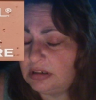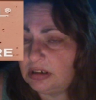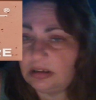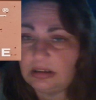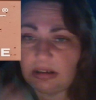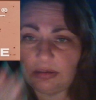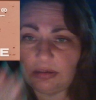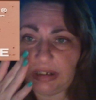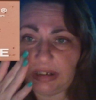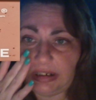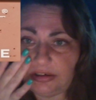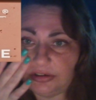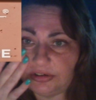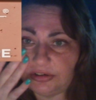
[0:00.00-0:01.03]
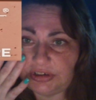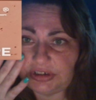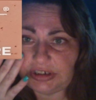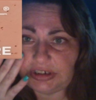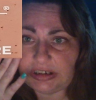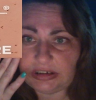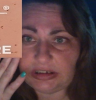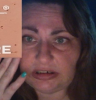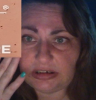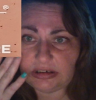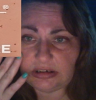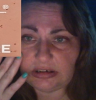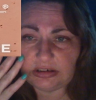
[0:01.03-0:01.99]
That way your skin
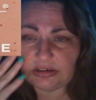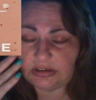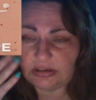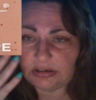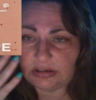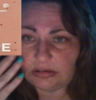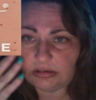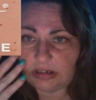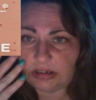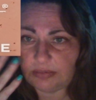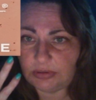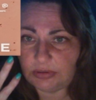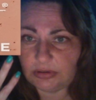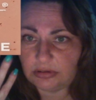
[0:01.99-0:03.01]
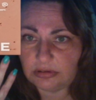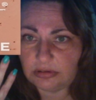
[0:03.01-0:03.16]
isn't ever,